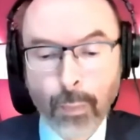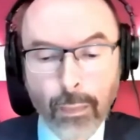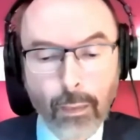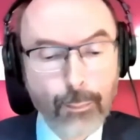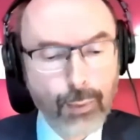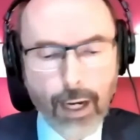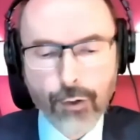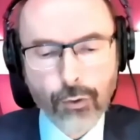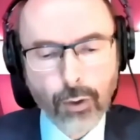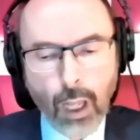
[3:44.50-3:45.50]
"the
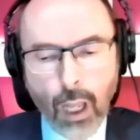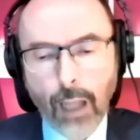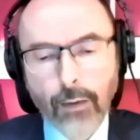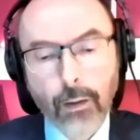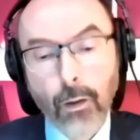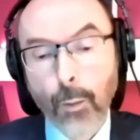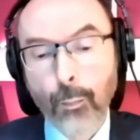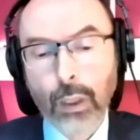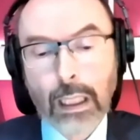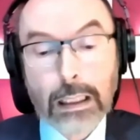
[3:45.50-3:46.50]
pleasure and the
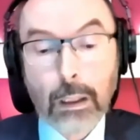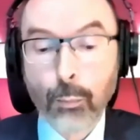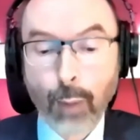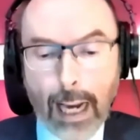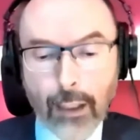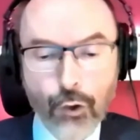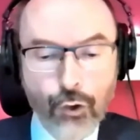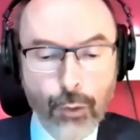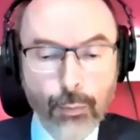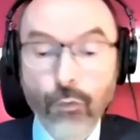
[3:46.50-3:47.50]
company and the
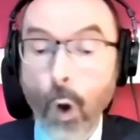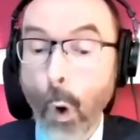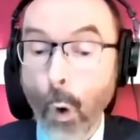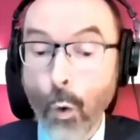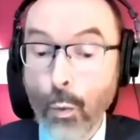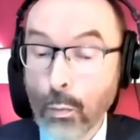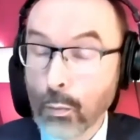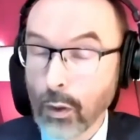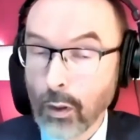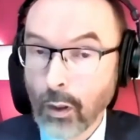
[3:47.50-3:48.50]
companionship of
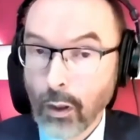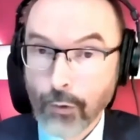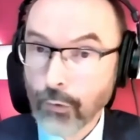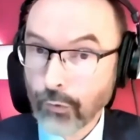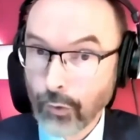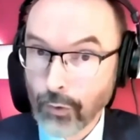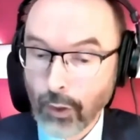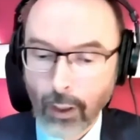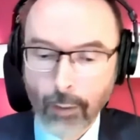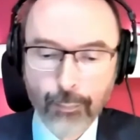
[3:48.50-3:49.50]
home on
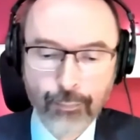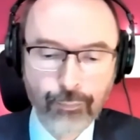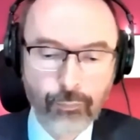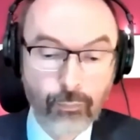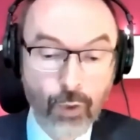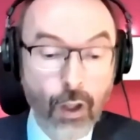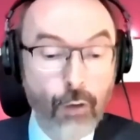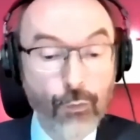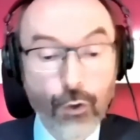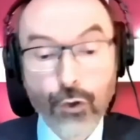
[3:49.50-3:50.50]
Sunday."
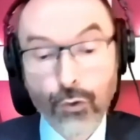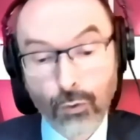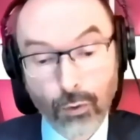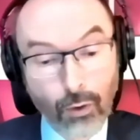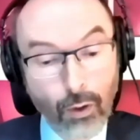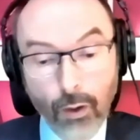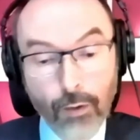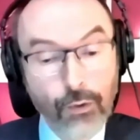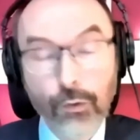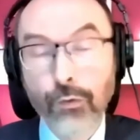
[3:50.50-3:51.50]
For sure,
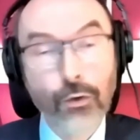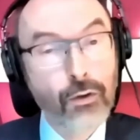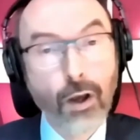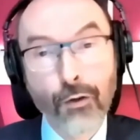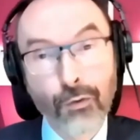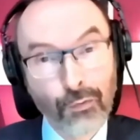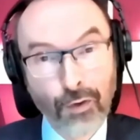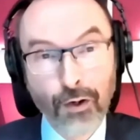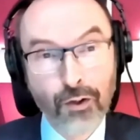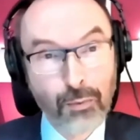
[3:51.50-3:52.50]
this could not
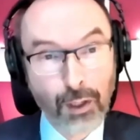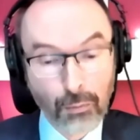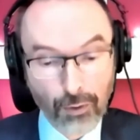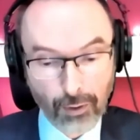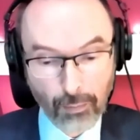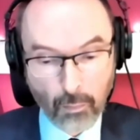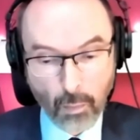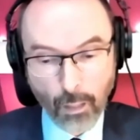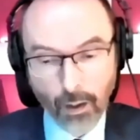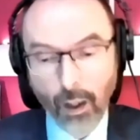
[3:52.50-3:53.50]
refer to my mother.
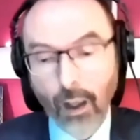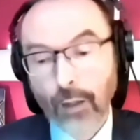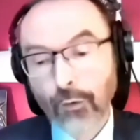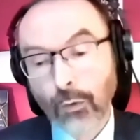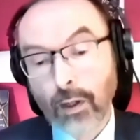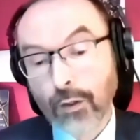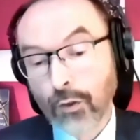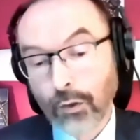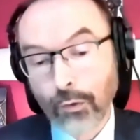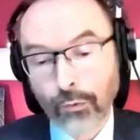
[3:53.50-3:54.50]
And so I
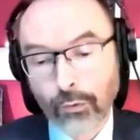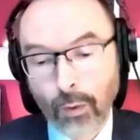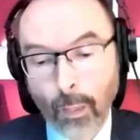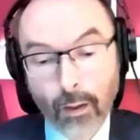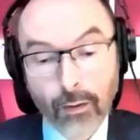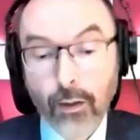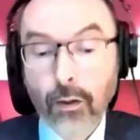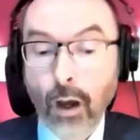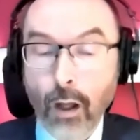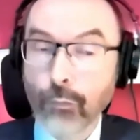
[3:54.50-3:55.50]
deduce that a
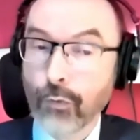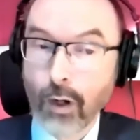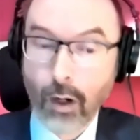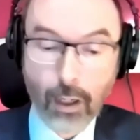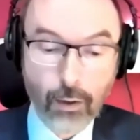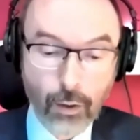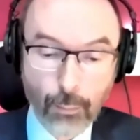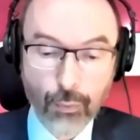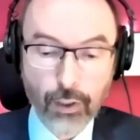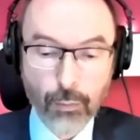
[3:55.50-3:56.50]
confrere had
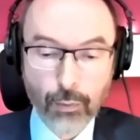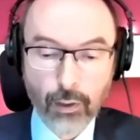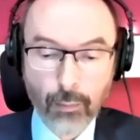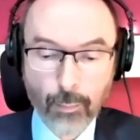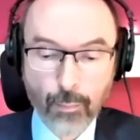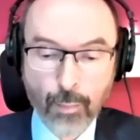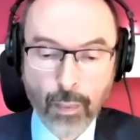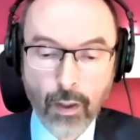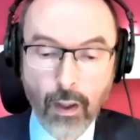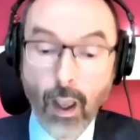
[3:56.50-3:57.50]
accompanied me.
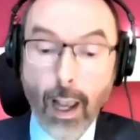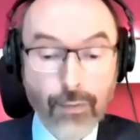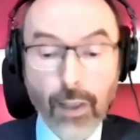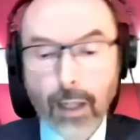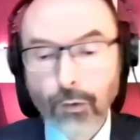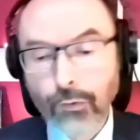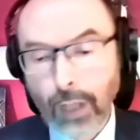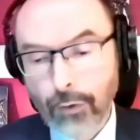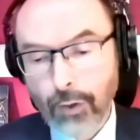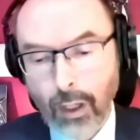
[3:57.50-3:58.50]
And then
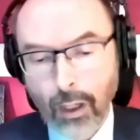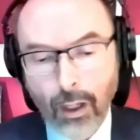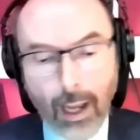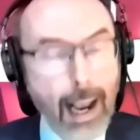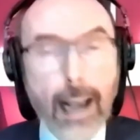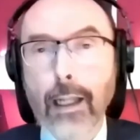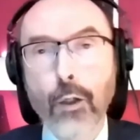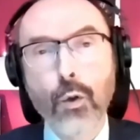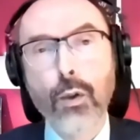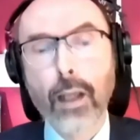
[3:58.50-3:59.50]
Saturday,
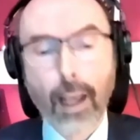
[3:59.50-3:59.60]
"Alleluia,